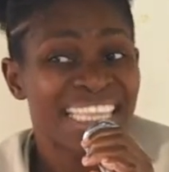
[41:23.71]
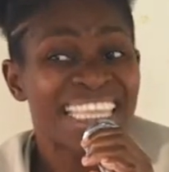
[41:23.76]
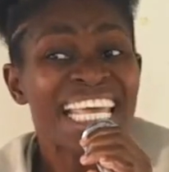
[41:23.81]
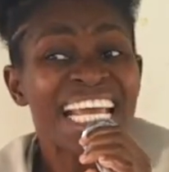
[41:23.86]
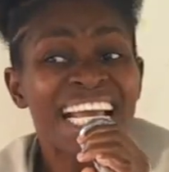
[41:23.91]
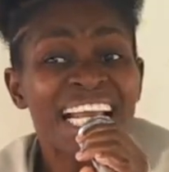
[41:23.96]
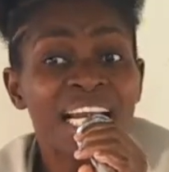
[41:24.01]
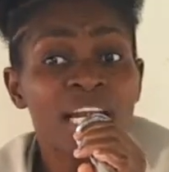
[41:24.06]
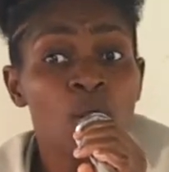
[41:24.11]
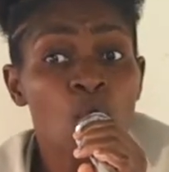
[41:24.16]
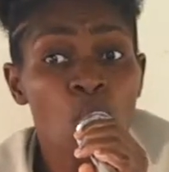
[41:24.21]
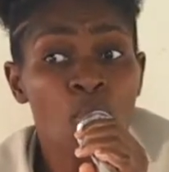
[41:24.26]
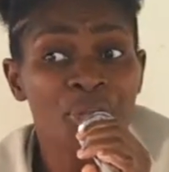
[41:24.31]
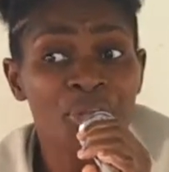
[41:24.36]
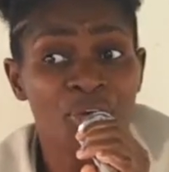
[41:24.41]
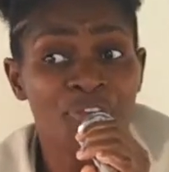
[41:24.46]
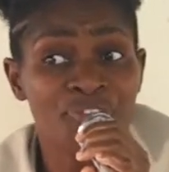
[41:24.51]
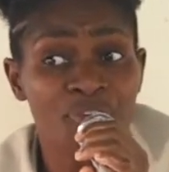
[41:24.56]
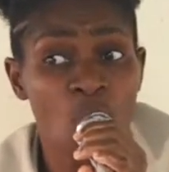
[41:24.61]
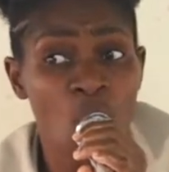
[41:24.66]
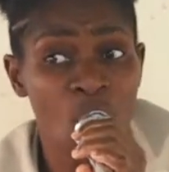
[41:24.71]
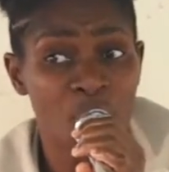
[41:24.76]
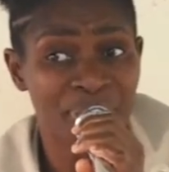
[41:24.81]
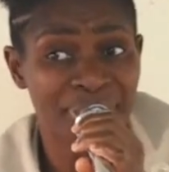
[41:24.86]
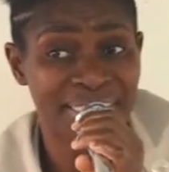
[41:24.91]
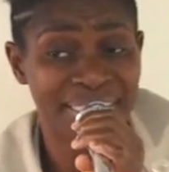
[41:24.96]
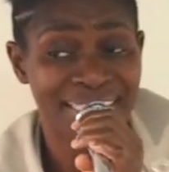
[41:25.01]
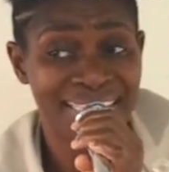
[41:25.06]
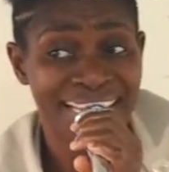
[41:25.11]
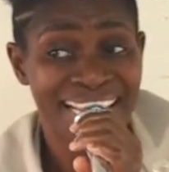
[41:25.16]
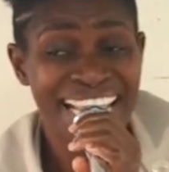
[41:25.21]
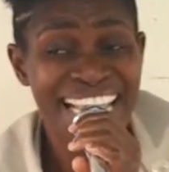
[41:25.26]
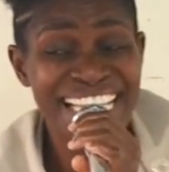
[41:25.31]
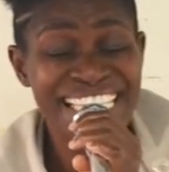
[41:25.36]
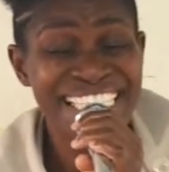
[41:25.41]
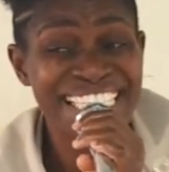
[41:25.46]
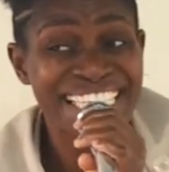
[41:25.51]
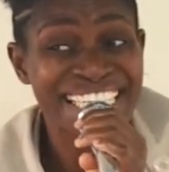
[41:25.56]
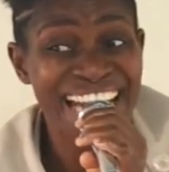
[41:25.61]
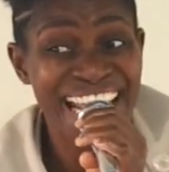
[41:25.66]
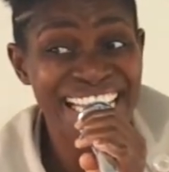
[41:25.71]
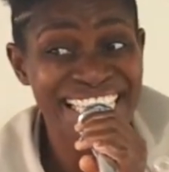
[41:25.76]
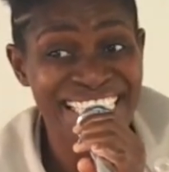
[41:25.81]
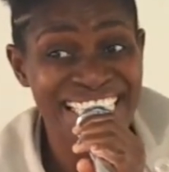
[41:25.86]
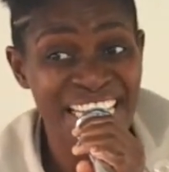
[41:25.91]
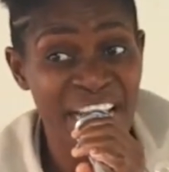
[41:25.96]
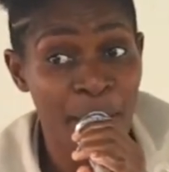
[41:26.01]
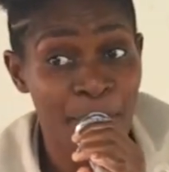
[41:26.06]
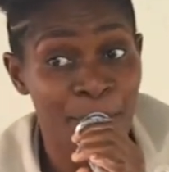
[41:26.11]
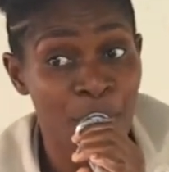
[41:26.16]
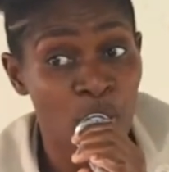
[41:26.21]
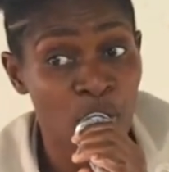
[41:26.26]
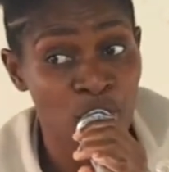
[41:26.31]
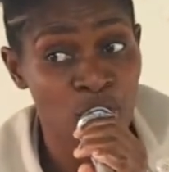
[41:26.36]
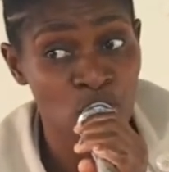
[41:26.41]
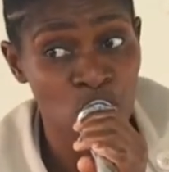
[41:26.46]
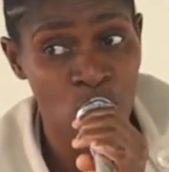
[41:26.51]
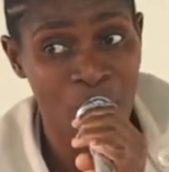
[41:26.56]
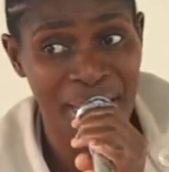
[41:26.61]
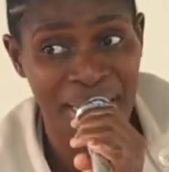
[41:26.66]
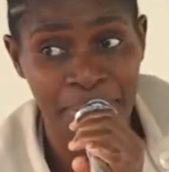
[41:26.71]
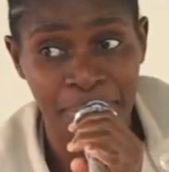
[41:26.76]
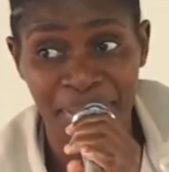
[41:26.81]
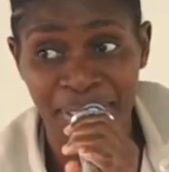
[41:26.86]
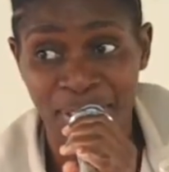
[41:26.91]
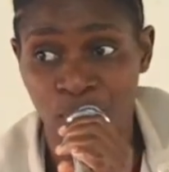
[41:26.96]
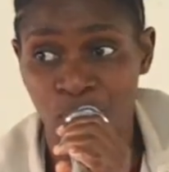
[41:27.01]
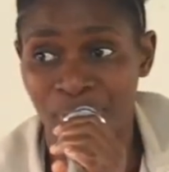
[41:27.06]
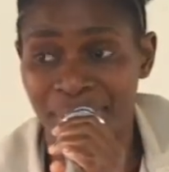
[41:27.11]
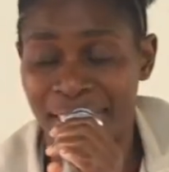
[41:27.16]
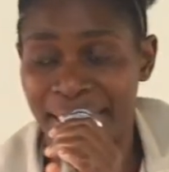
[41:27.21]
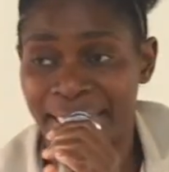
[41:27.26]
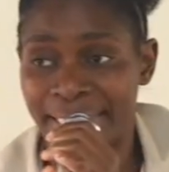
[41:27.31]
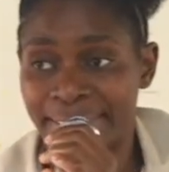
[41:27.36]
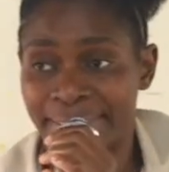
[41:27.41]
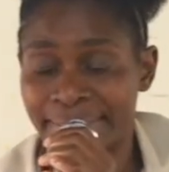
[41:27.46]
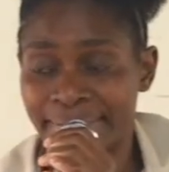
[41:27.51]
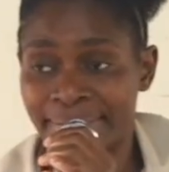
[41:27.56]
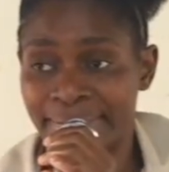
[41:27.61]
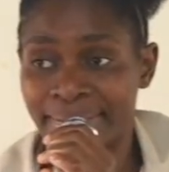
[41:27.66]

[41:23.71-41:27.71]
The glory of God is rising upon you and me today.